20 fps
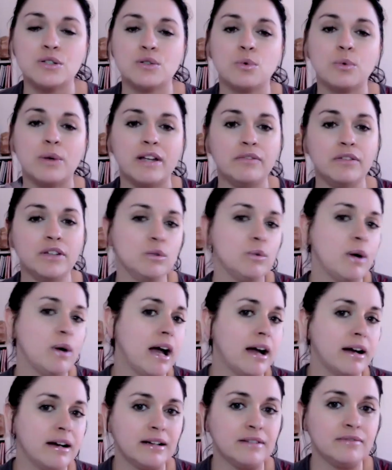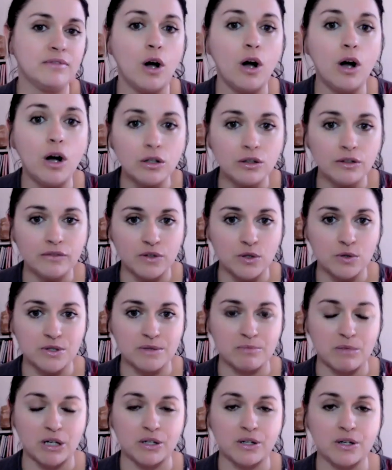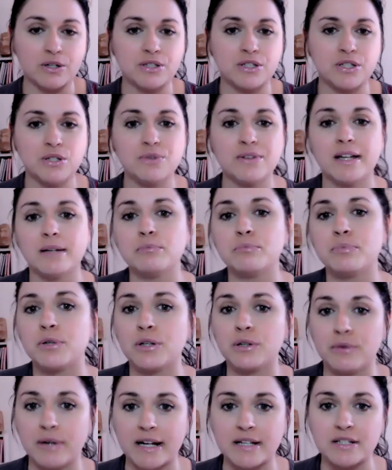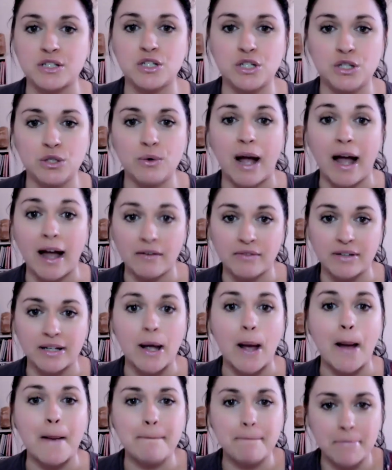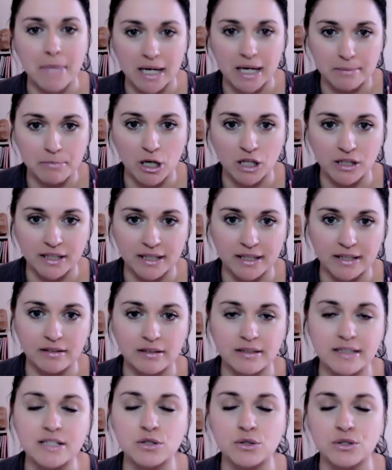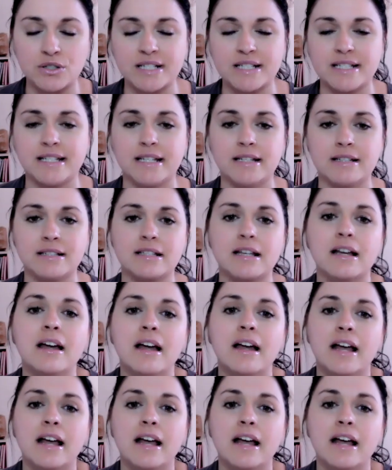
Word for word: So if you have all of those markers, you then progress to having metabolic illness or disease.